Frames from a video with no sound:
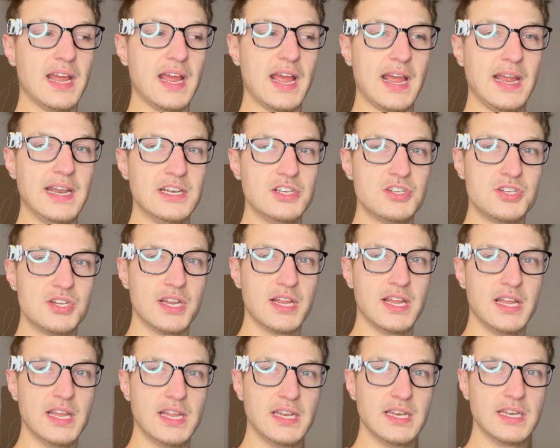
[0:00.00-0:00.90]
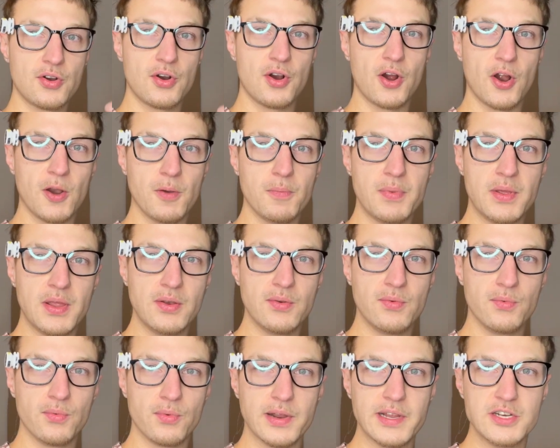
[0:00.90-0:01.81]
ancient
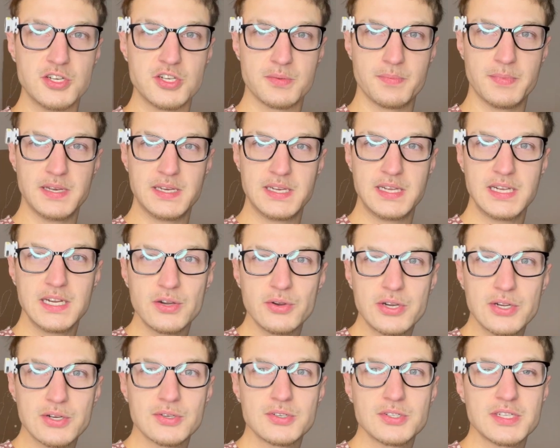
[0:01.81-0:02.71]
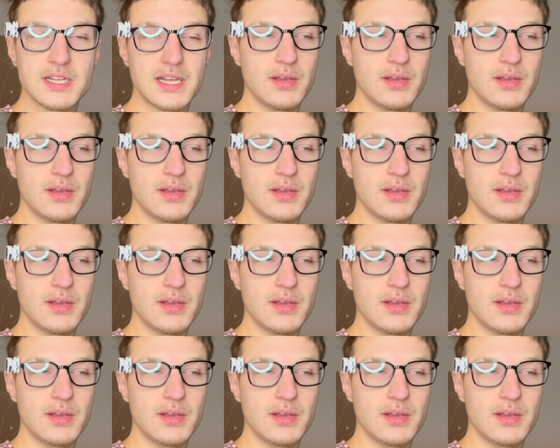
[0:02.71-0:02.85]
carbon rich materials,